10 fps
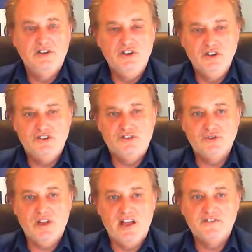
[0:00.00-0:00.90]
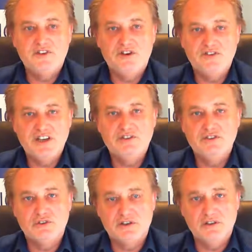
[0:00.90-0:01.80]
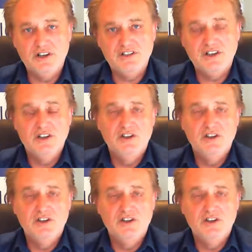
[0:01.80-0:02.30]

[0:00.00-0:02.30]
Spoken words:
You still have to contact your client.